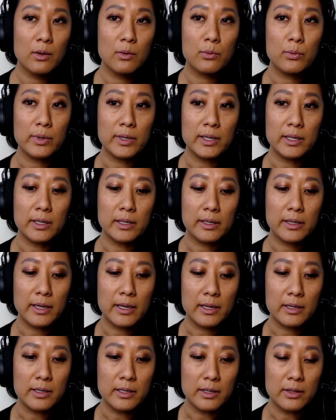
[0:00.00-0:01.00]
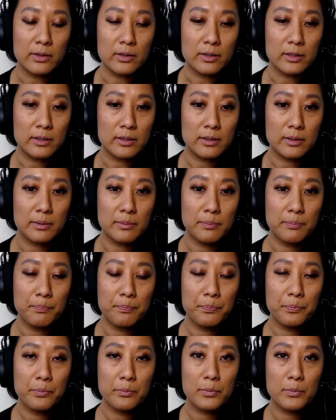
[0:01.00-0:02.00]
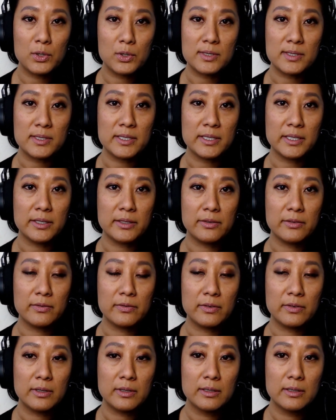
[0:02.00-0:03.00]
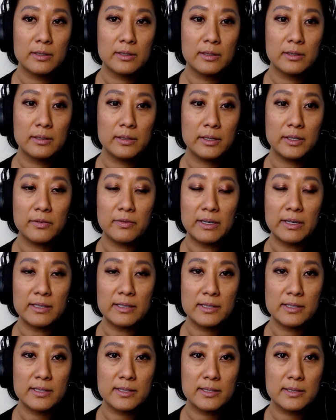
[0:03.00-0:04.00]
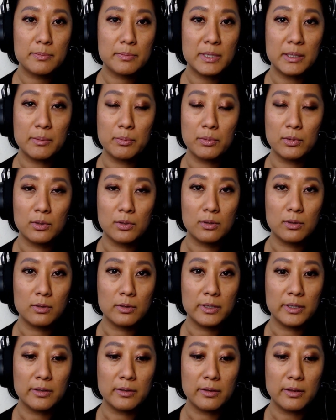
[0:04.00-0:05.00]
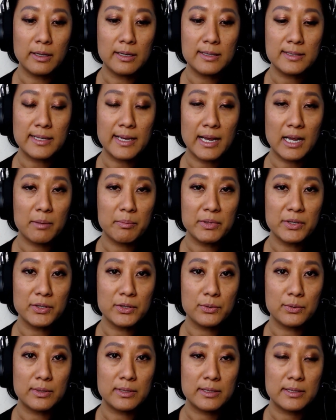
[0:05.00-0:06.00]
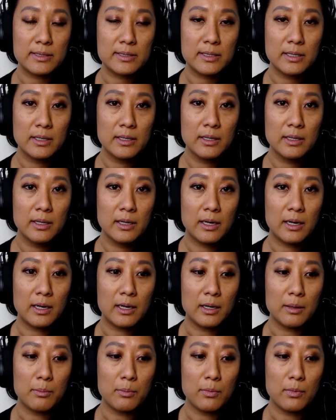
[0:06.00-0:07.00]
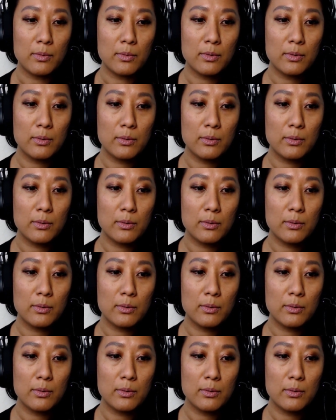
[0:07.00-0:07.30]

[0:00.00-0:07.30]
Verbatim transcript: We can either perceive events, people, things that happen to us in